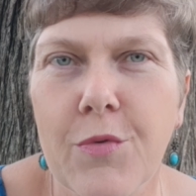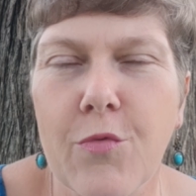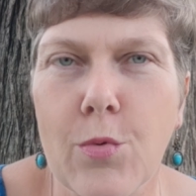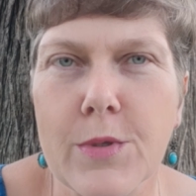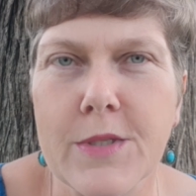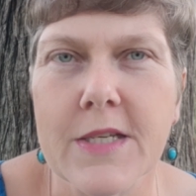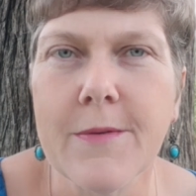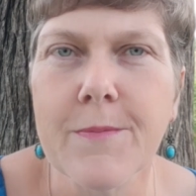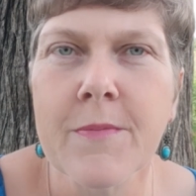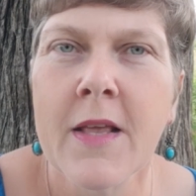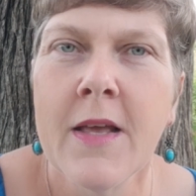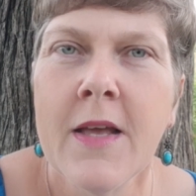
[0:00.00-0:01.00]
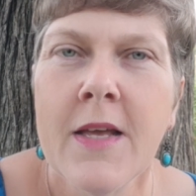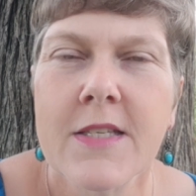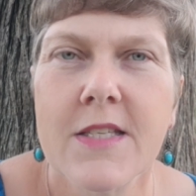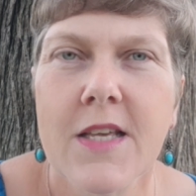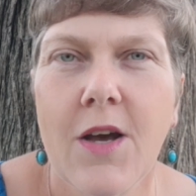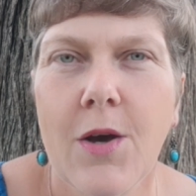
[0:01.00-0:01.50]
water,
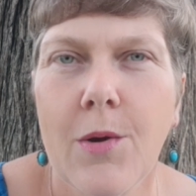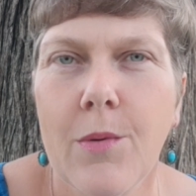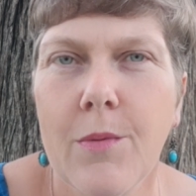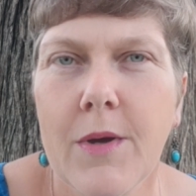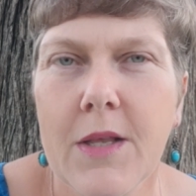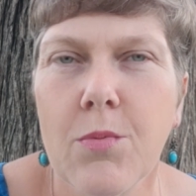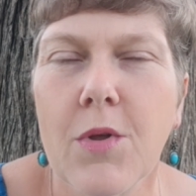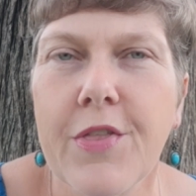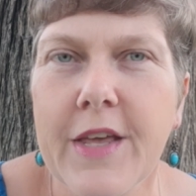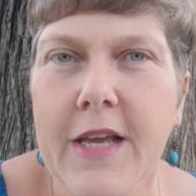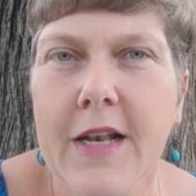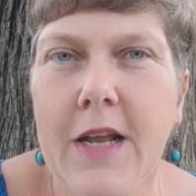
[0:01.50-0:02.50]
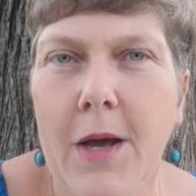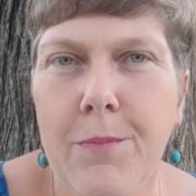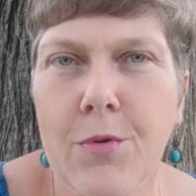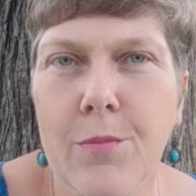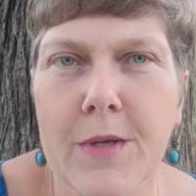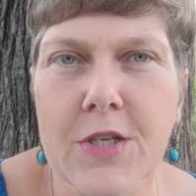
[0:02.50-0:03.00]
so it will thicken
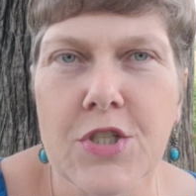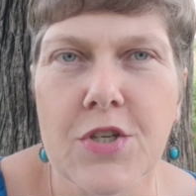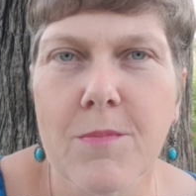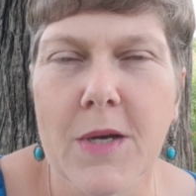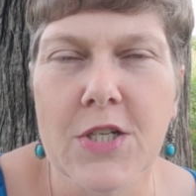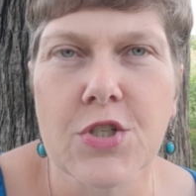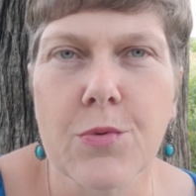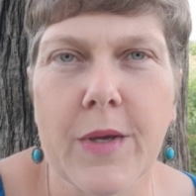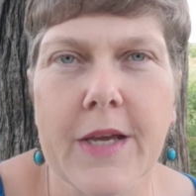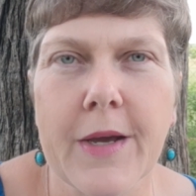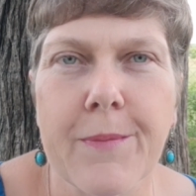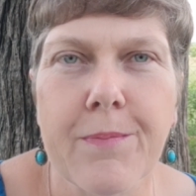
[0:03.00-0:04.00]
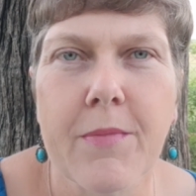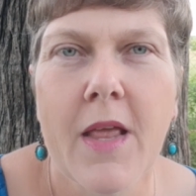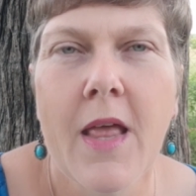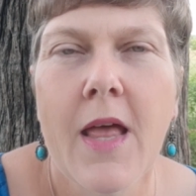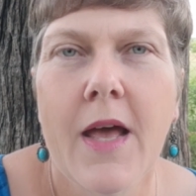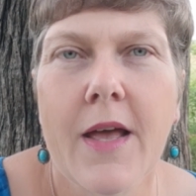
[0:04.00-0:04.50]
up your mixture much quicker.
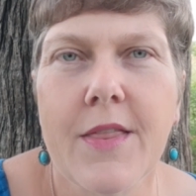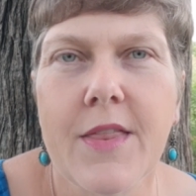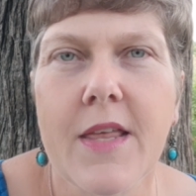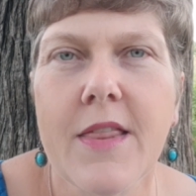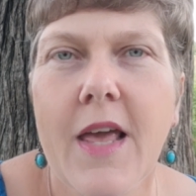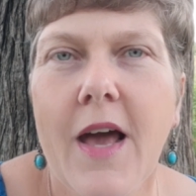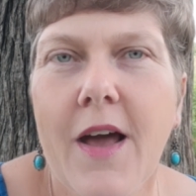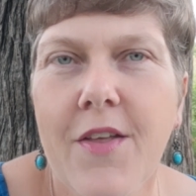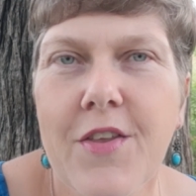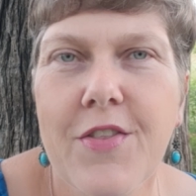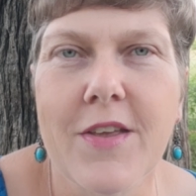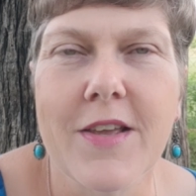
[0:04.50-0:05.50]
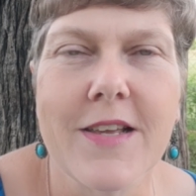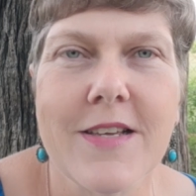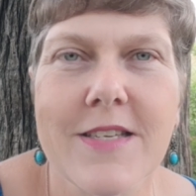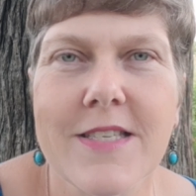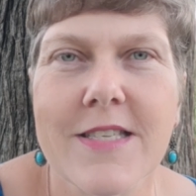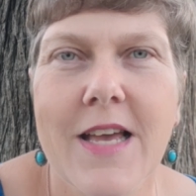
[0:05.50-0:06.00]
And then the other thing
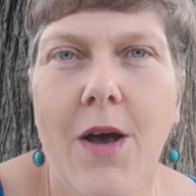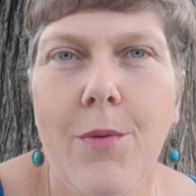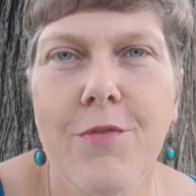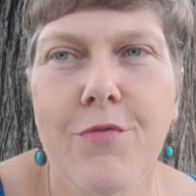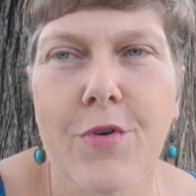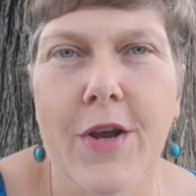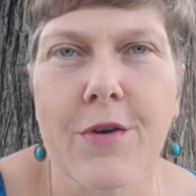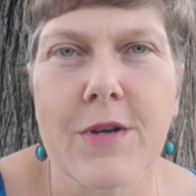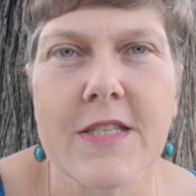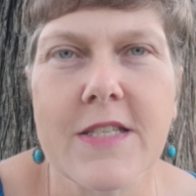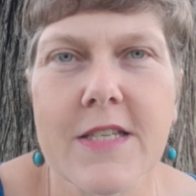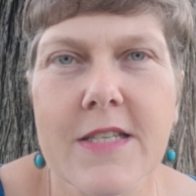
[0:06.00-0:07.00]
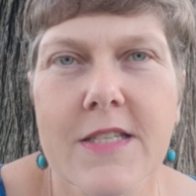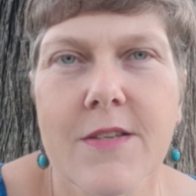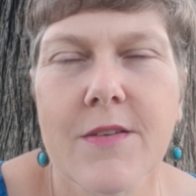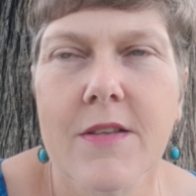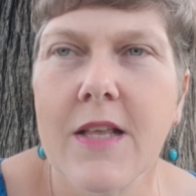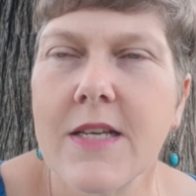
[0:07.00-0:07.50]
is our fragrances.
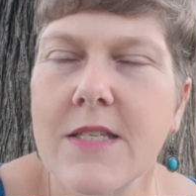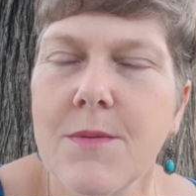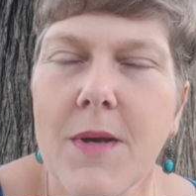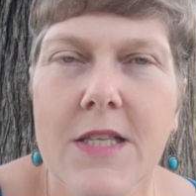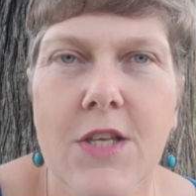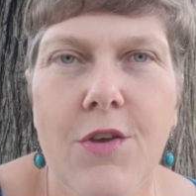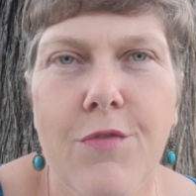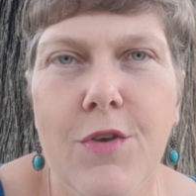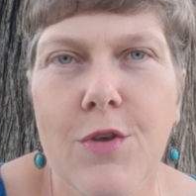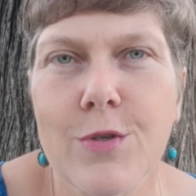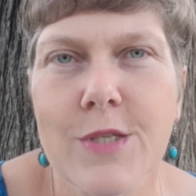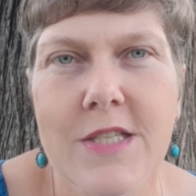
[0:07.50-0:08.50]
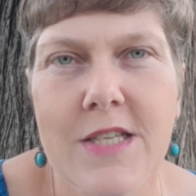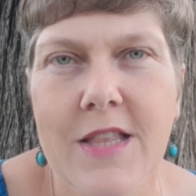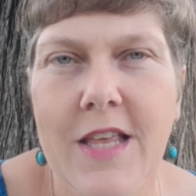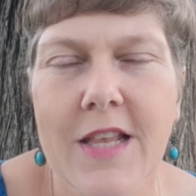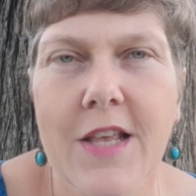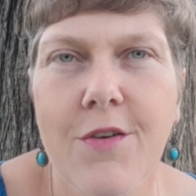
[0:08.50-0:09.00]
It doesn't matter if you use a
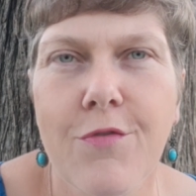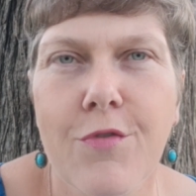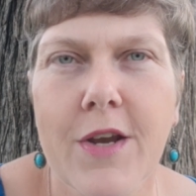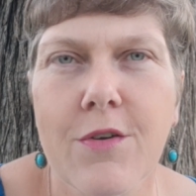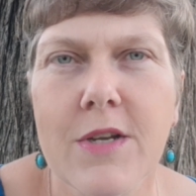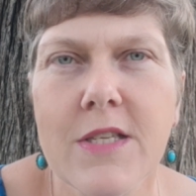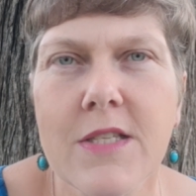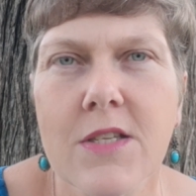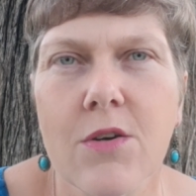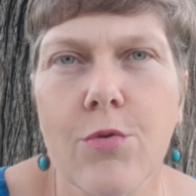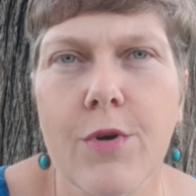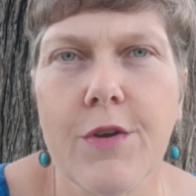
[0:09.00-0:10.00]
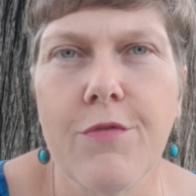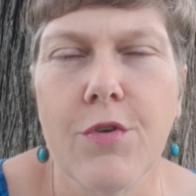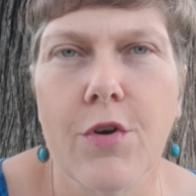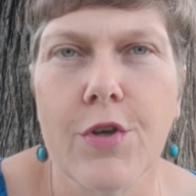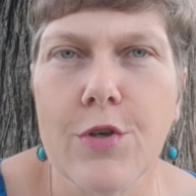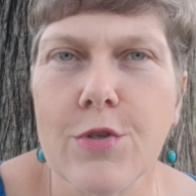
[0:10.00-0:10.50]
synthetic fragrance or if you
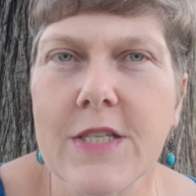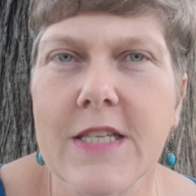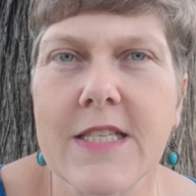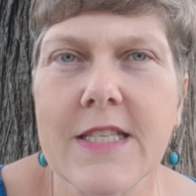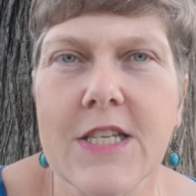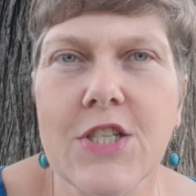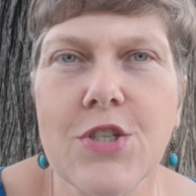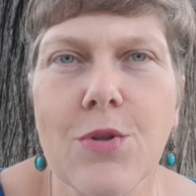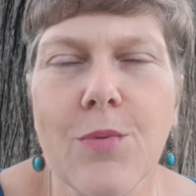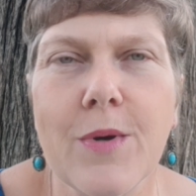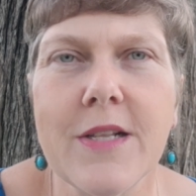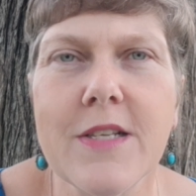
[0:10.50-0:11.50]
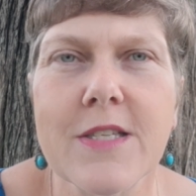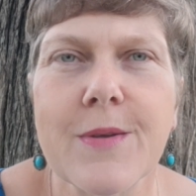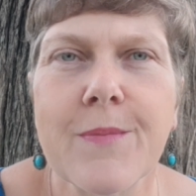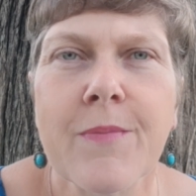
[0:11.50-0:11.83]
are using essential oils.